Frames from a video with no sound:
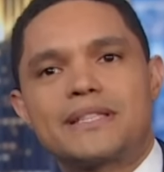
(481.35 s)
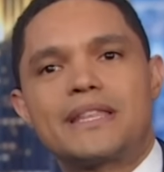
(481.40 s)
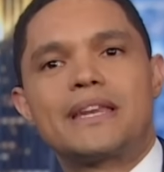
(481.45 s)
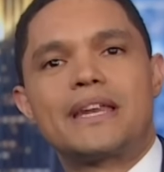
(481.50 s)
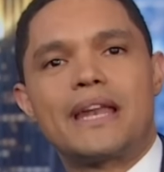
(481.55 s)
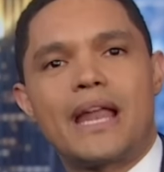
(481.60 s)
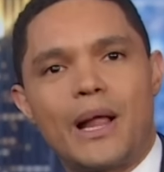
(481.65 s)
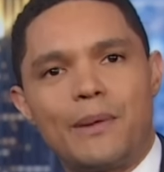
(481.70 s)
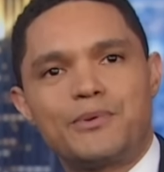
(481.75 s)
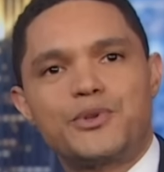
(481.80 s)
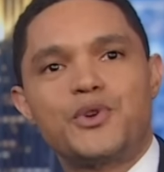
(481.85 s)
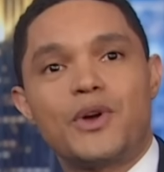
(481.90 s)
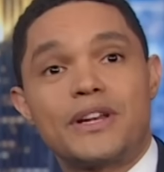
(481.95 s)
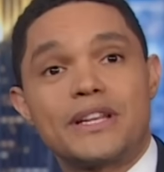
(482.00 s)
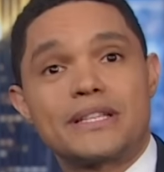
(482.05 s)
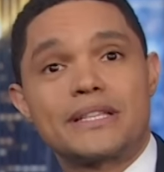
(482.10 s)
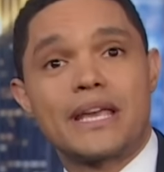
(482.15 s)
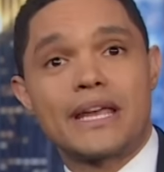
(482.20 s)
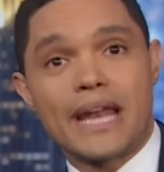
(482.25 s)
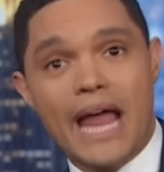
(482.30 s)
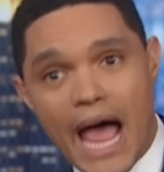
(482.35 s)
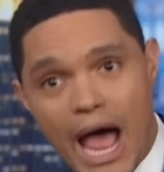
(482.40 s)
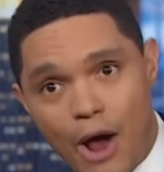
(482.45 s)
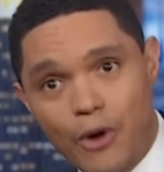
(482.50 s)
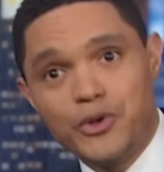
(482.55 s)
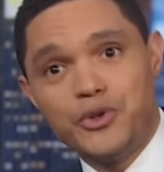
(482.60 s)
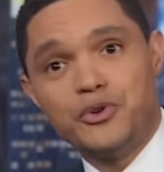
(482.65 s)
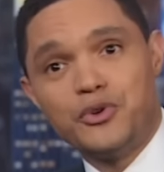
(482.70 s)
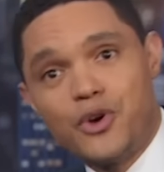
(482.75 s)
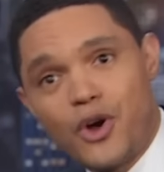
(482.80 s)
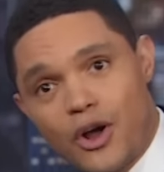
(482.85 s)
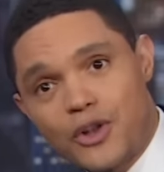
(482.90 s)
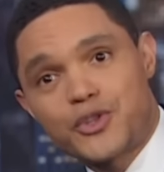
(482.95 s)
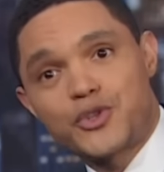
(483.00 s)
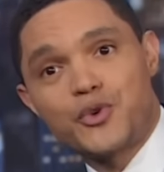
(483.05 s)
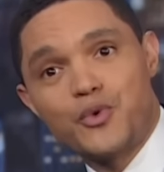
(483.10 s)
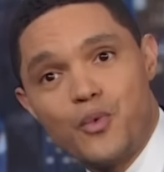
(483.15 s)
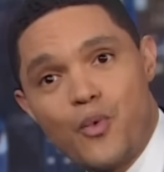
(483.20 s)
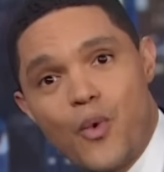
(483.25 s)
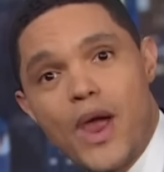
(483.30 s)
then it helps you understand how you got
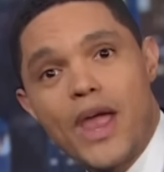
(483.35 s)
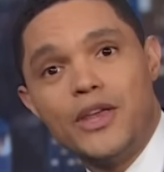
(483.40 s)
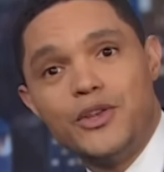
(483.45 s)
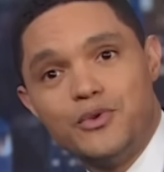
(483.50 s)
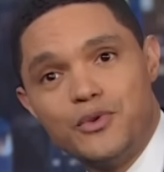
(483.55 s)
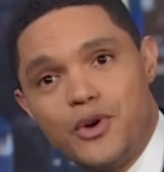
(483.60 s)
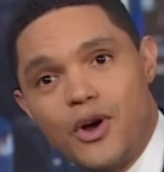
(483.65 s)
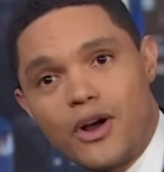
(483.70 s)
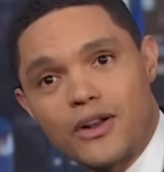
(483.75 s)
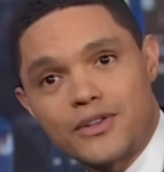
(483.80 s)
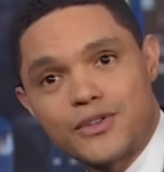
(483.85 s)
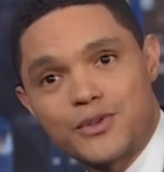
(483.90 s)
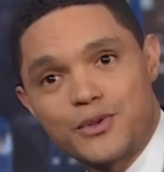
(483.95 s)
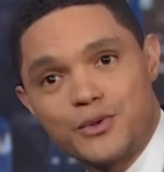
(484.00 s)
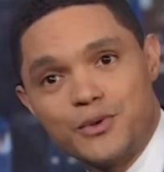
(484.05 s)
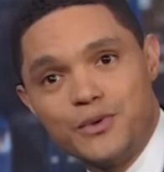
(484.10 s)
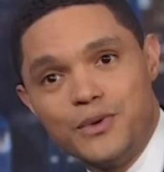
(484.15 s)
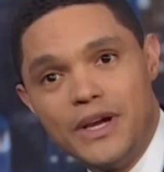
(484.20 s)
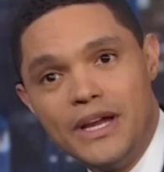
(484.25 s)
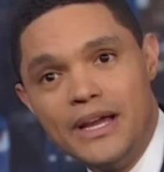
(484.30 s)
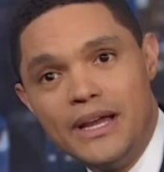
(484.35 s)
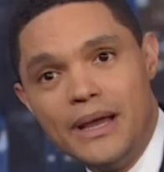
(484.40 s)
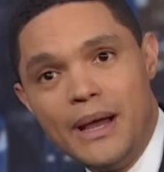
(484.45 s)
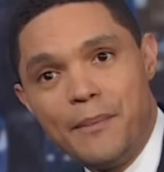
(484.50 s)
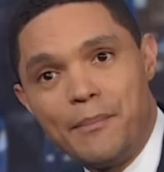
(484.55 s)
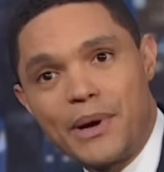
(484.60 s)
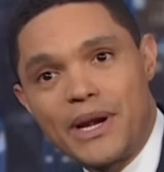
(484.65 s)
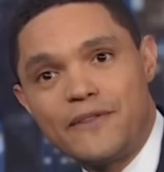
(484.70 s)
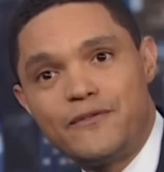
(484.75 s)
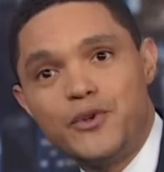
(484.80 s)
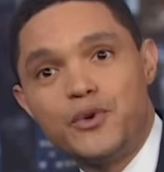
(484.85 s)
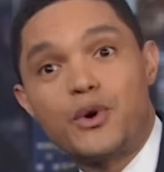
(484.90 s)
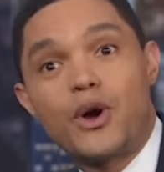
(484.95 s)
to where you got to. But if you